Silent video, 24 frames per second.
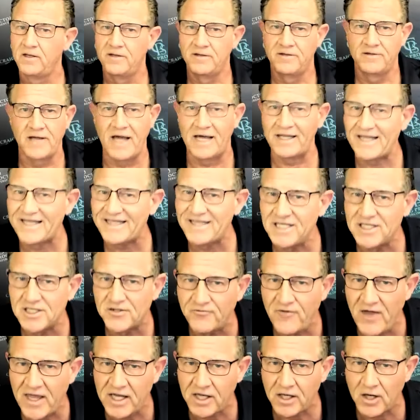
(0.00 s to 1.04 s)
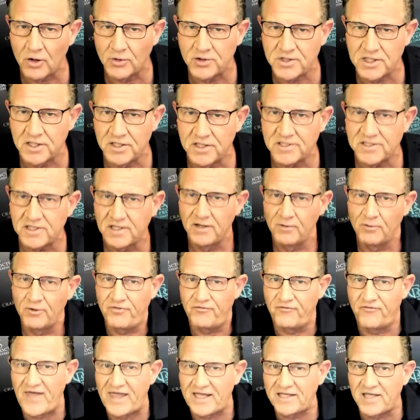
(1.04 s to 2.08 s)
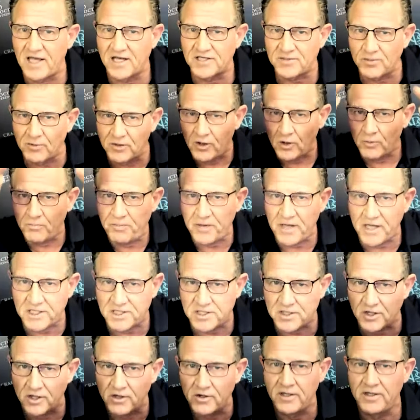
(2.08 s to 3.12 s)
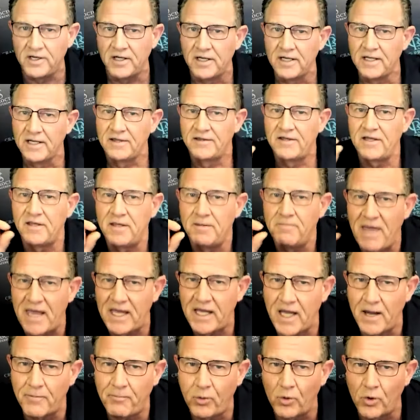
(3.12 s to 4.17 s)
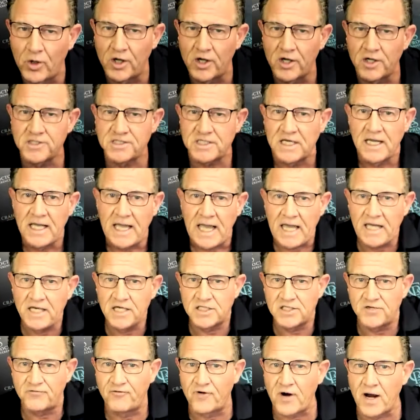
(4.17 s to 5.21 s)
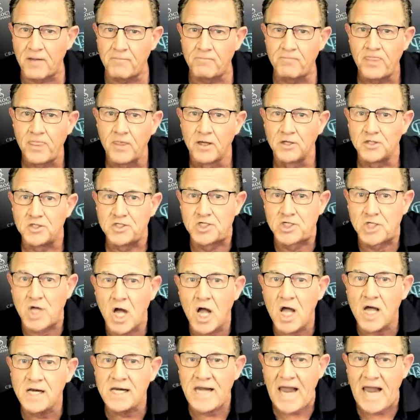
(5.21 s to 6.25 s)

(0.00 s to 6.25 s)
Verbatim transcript: Not like these fake coaches with fake testament, little picture, and then they make up words, and it's from John